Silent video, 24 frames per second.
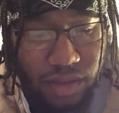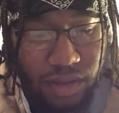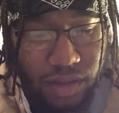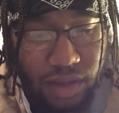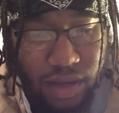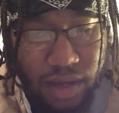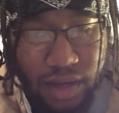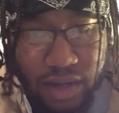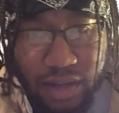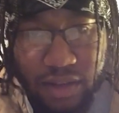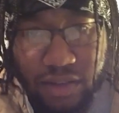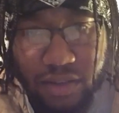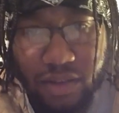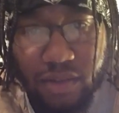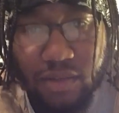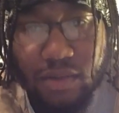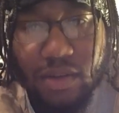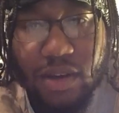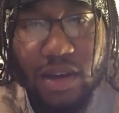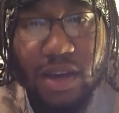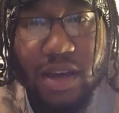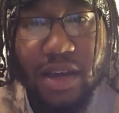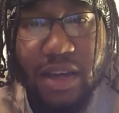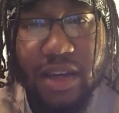All right, so
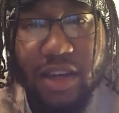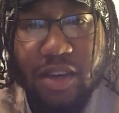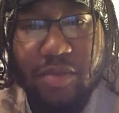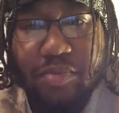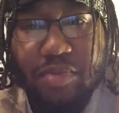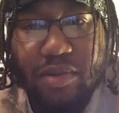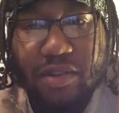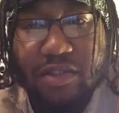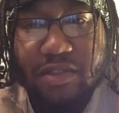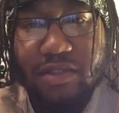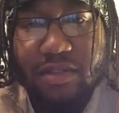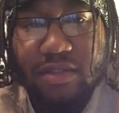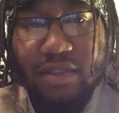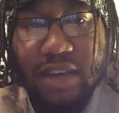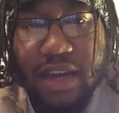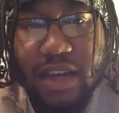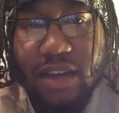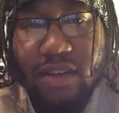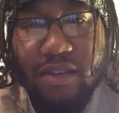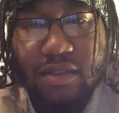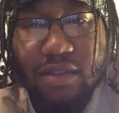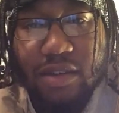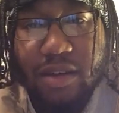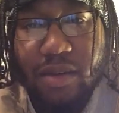he pushes
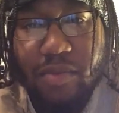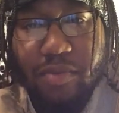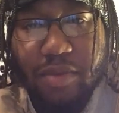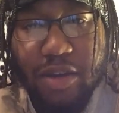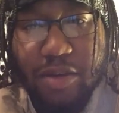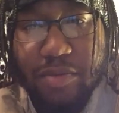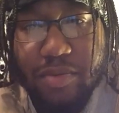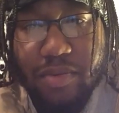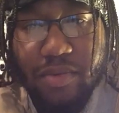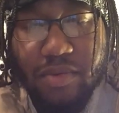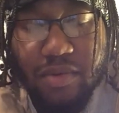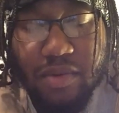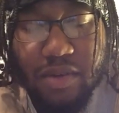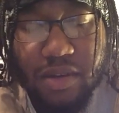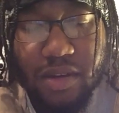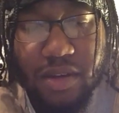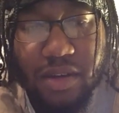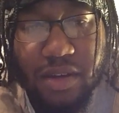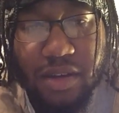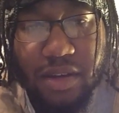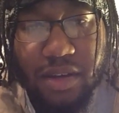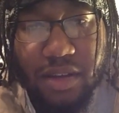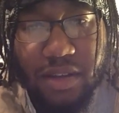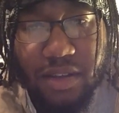that on our people
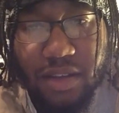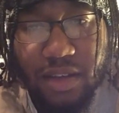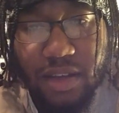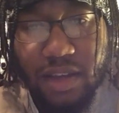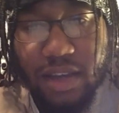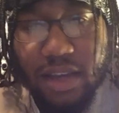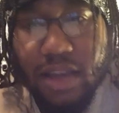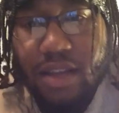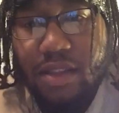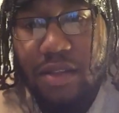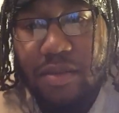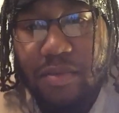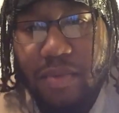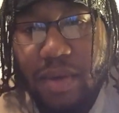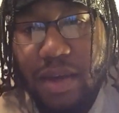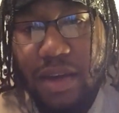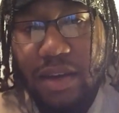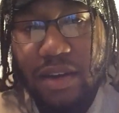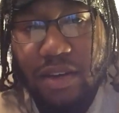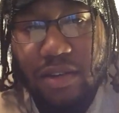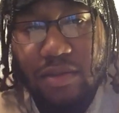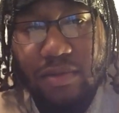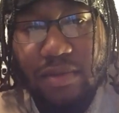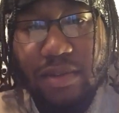to kill them, man.
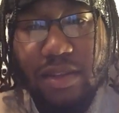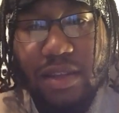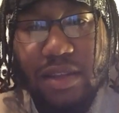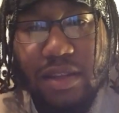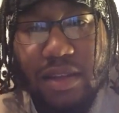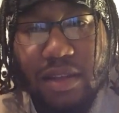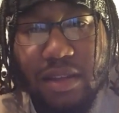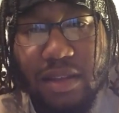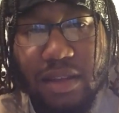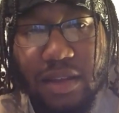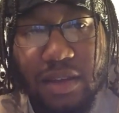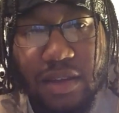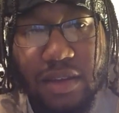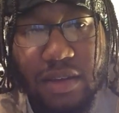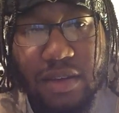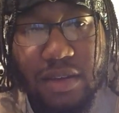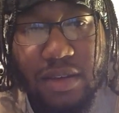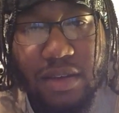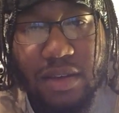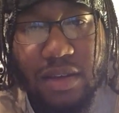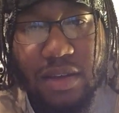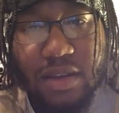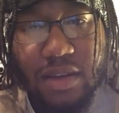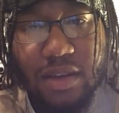Because really,
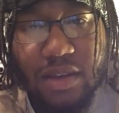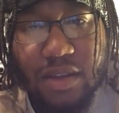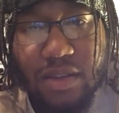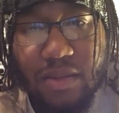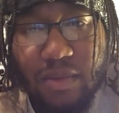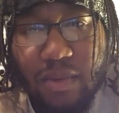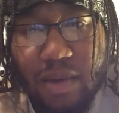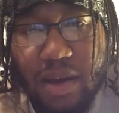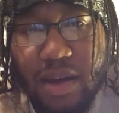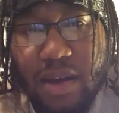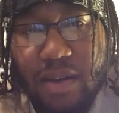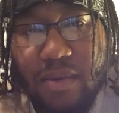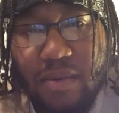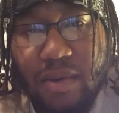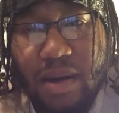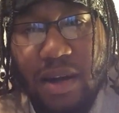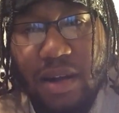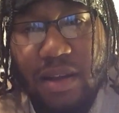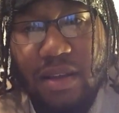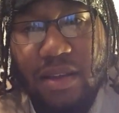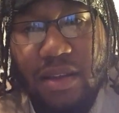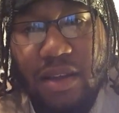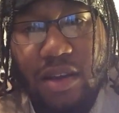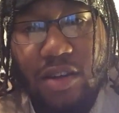
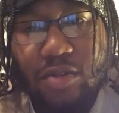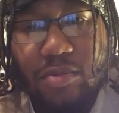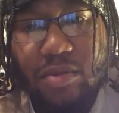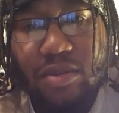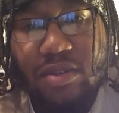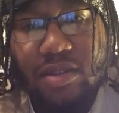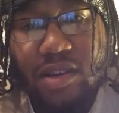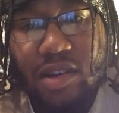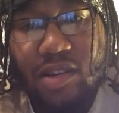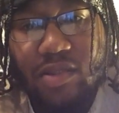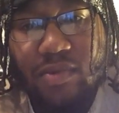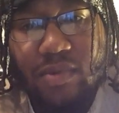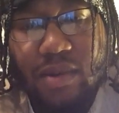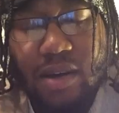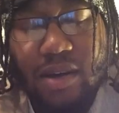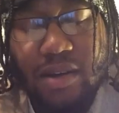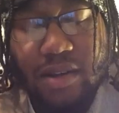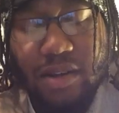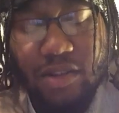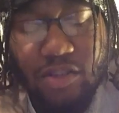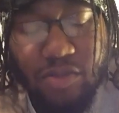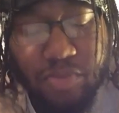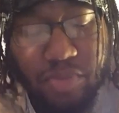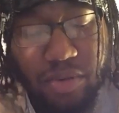why the
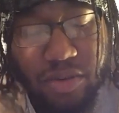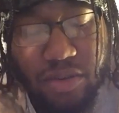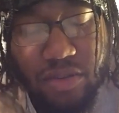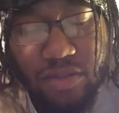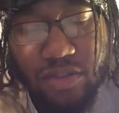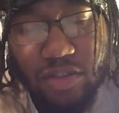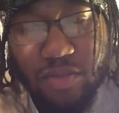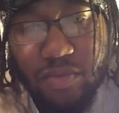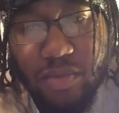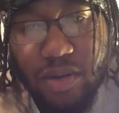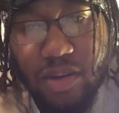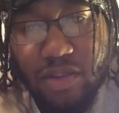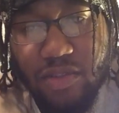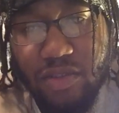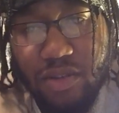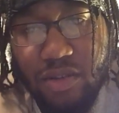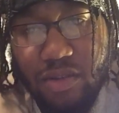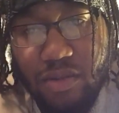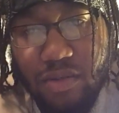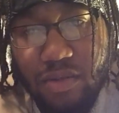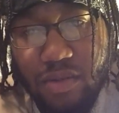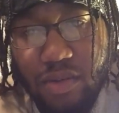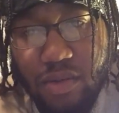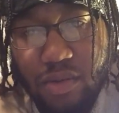homosexuality is pushed so much
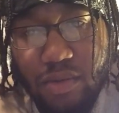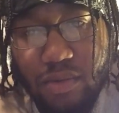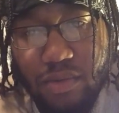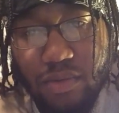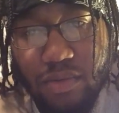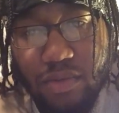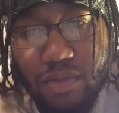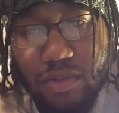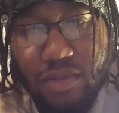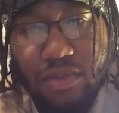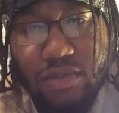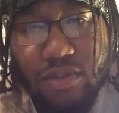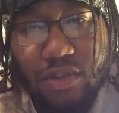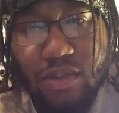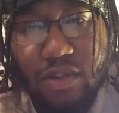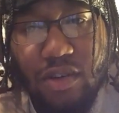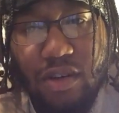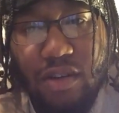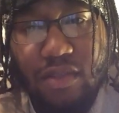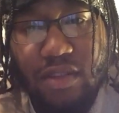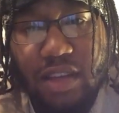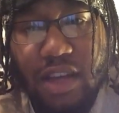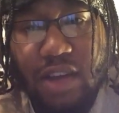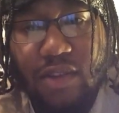on you
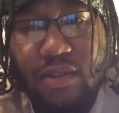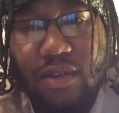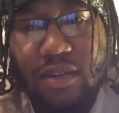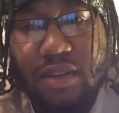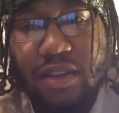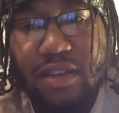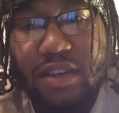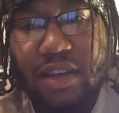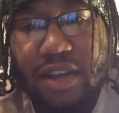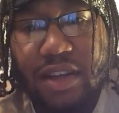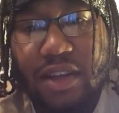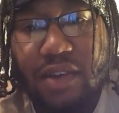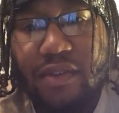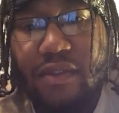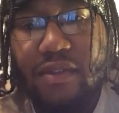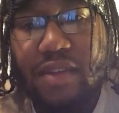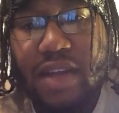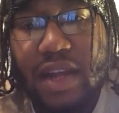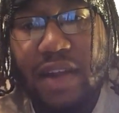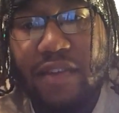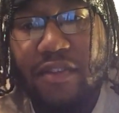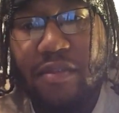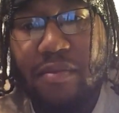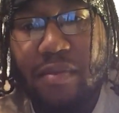so-called Negro, Latino, and
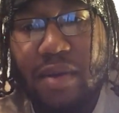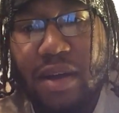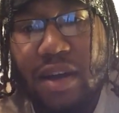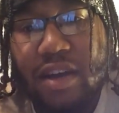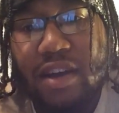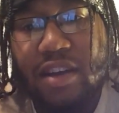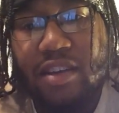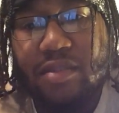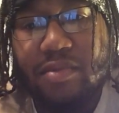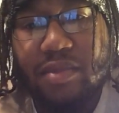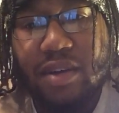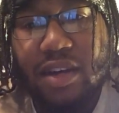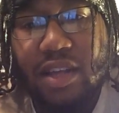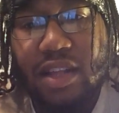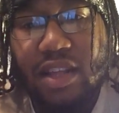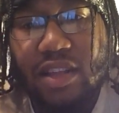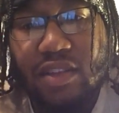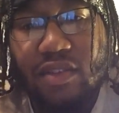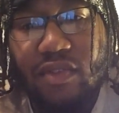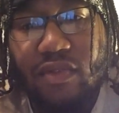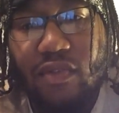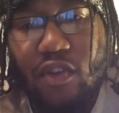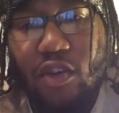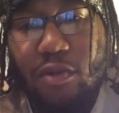Native Americans, because it's
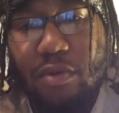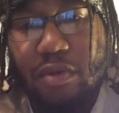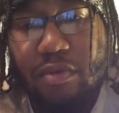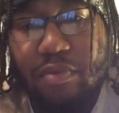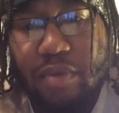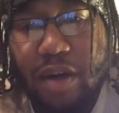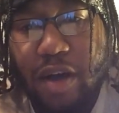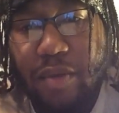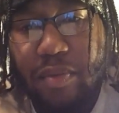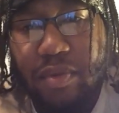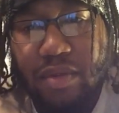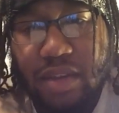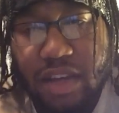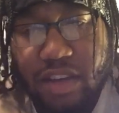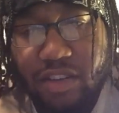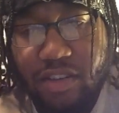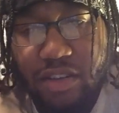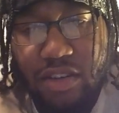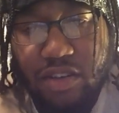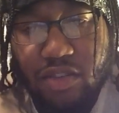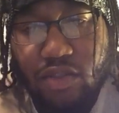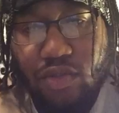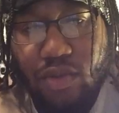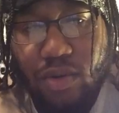a form of population
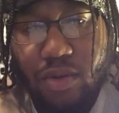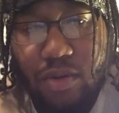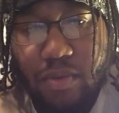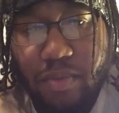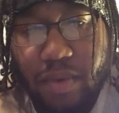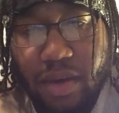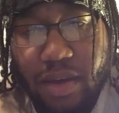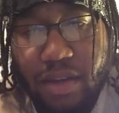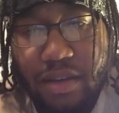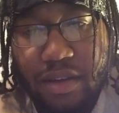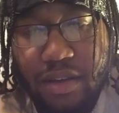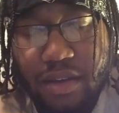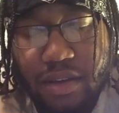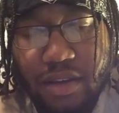control, man.